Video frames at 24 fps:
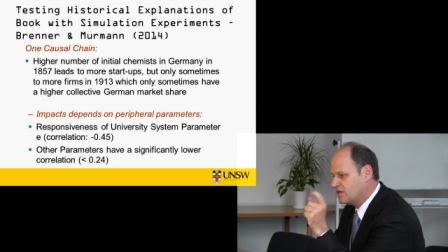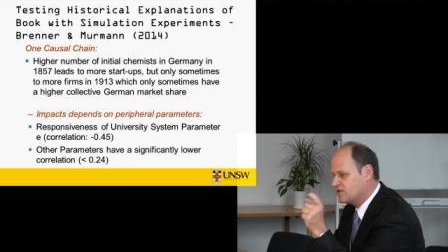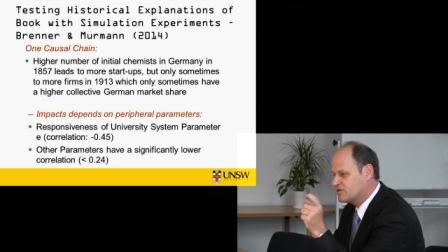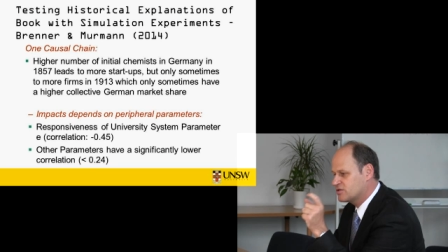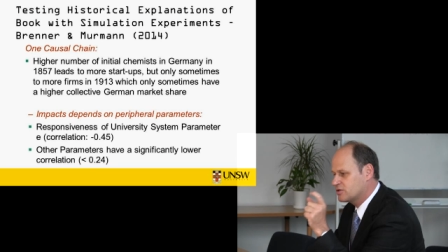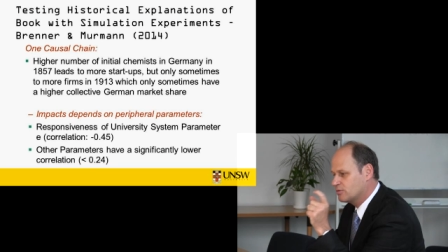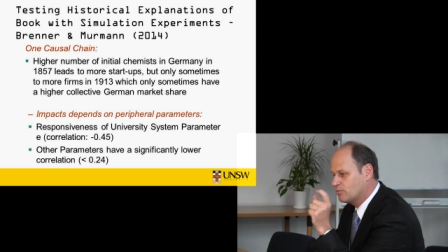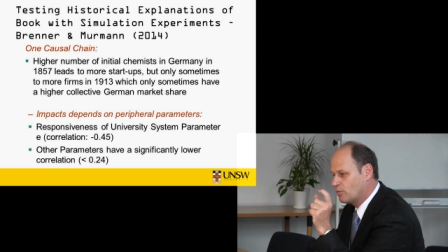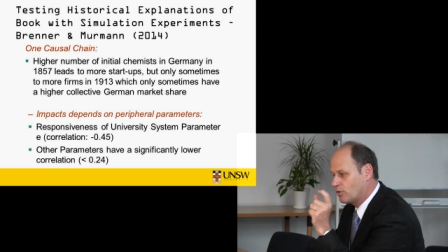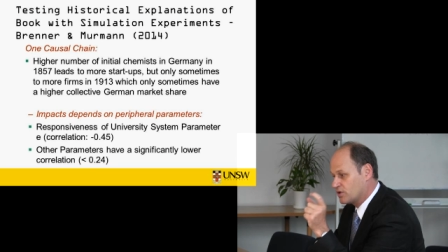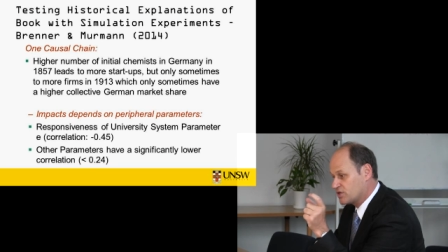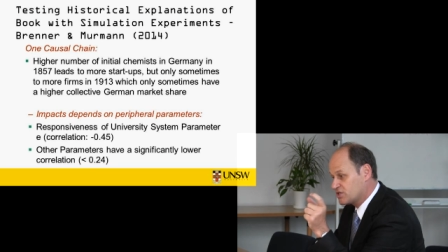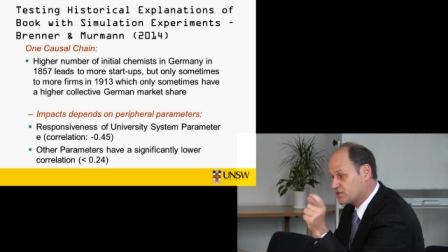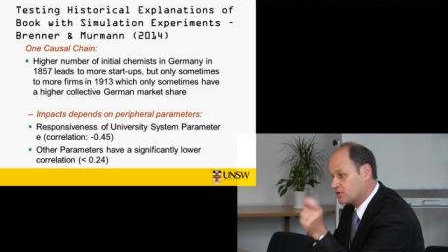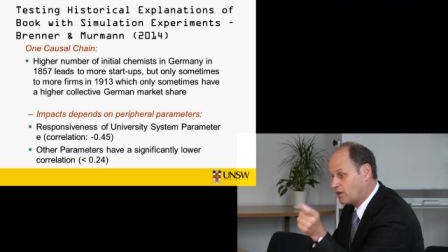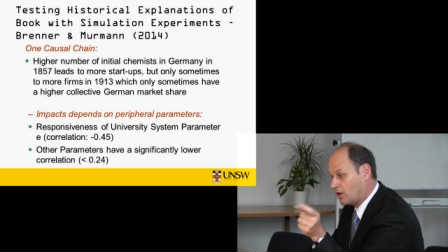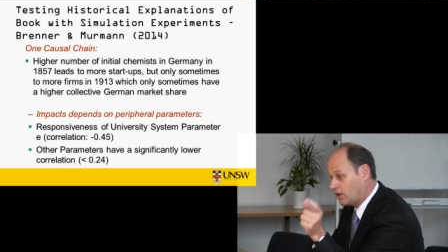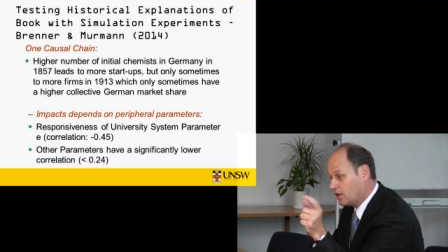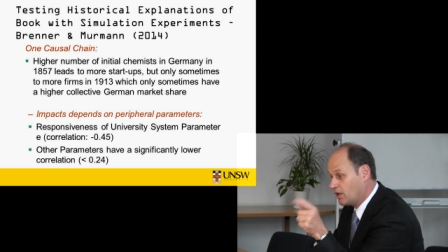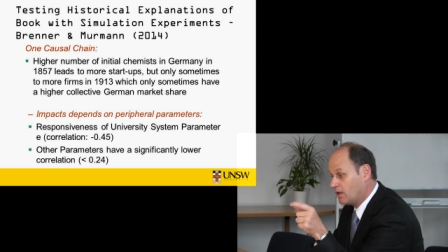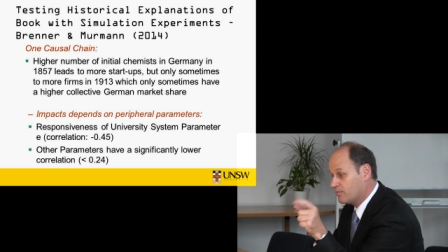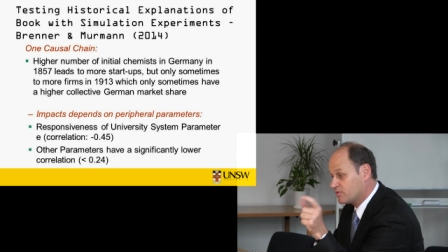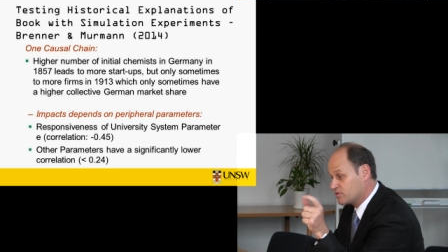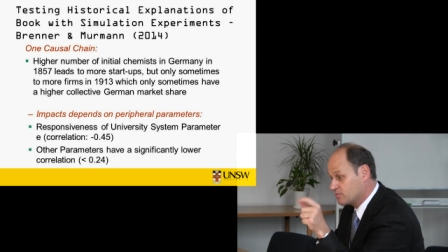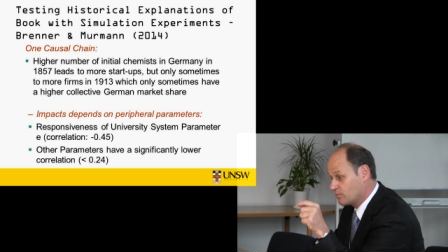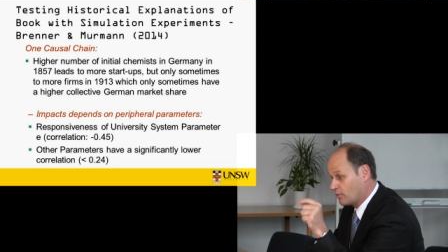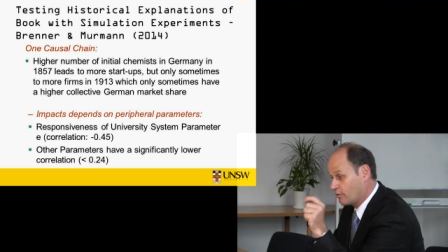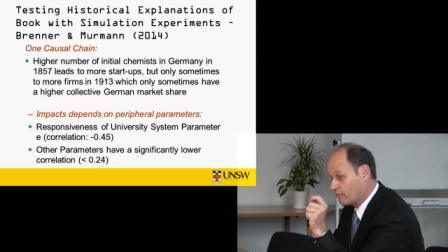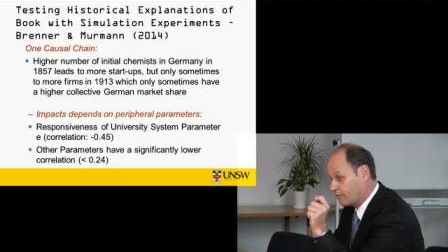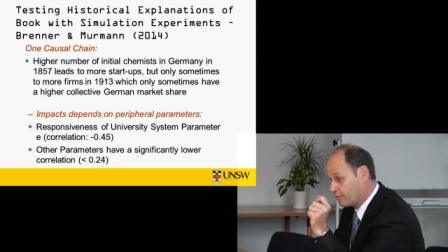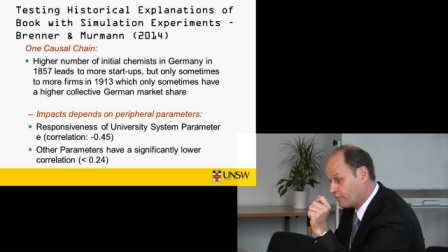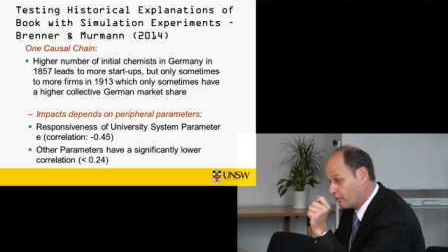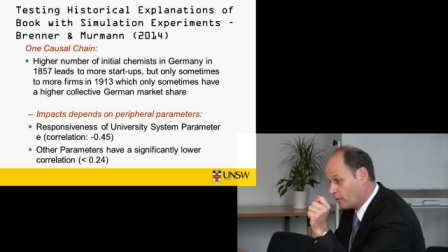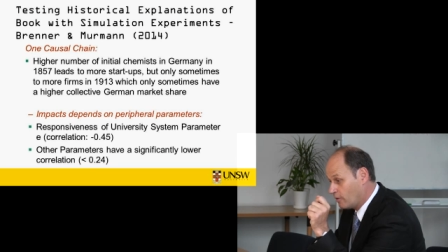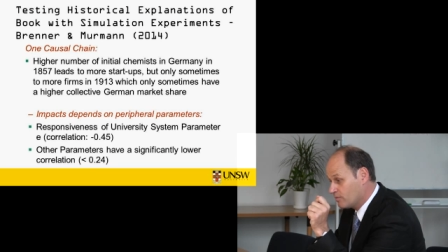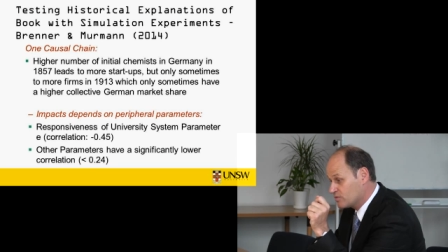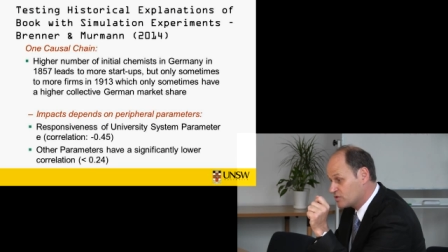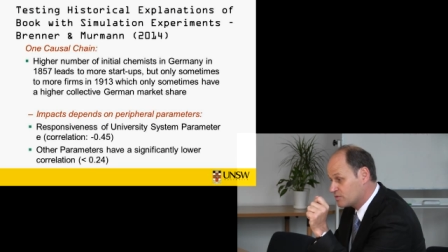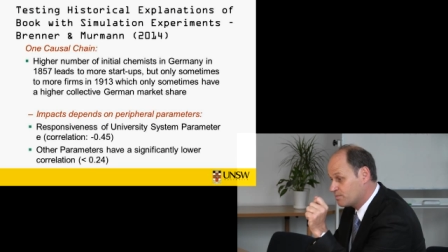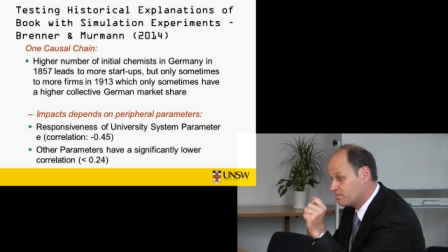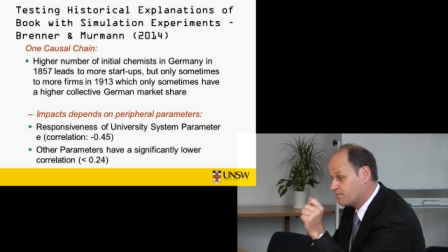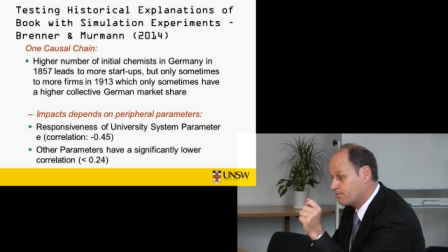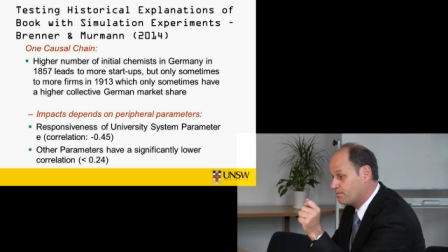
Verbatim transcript: leads to more startups, more firms,